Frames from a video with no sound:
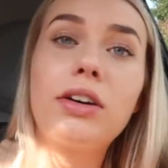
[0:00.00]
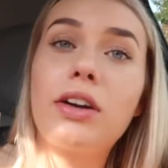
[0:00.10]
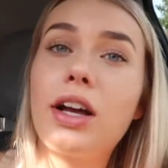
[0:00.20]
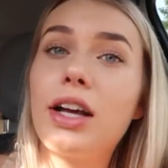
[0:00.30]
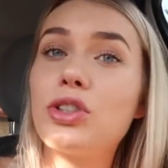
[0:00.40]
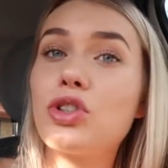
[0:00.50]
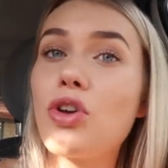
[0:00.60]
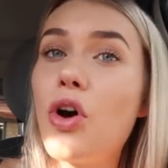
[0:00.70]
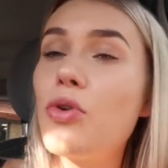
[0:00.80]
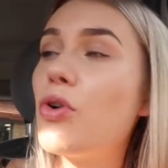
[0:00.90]
my god, it's
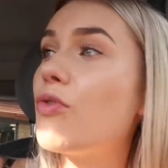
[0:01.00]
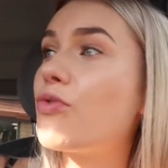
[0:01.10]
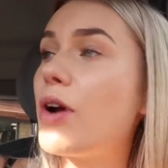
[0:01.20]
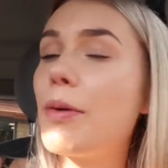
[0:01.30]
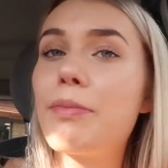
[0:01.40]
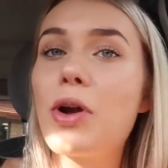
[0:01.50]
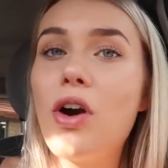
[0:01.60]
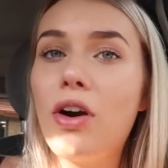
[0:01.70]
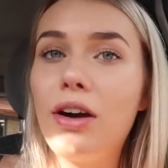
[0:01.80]
so flip hot